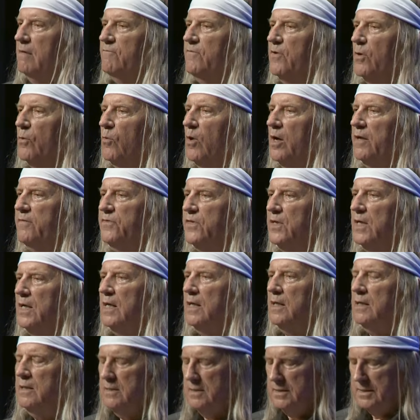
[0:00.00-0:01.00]
For one
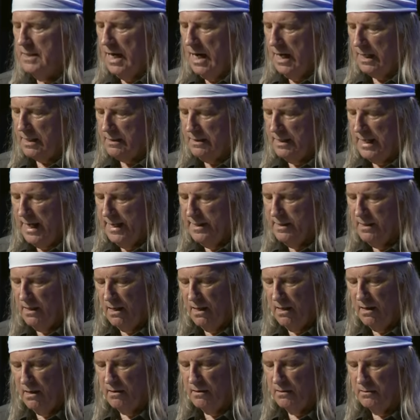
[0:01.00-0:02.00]
thing, Doc
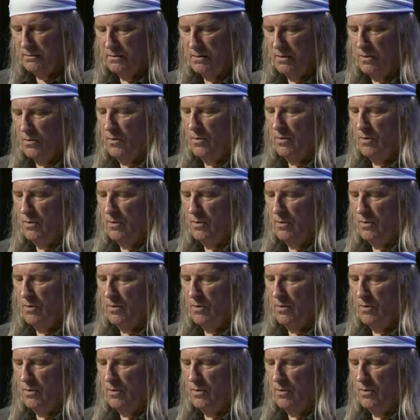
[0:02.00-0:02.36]
Lighthall